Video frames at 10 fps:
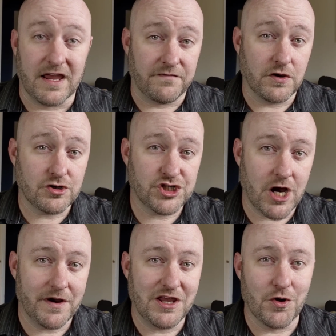if you're
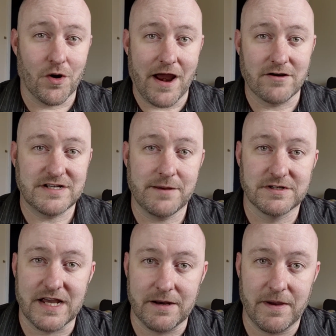sharing your
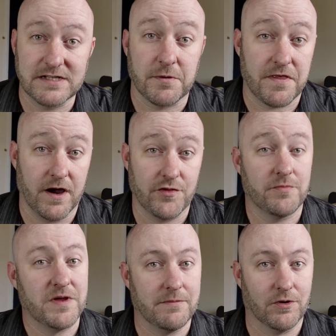Airtable database with
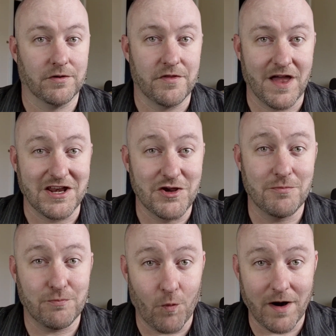other people, then
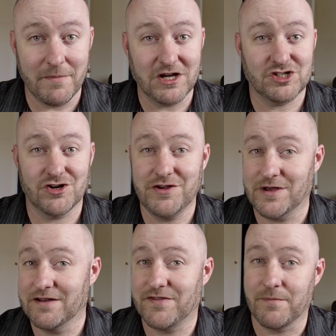you want to make sure you
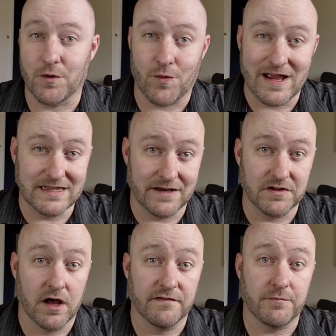give them the right
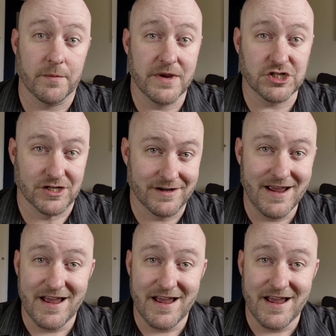level of permission.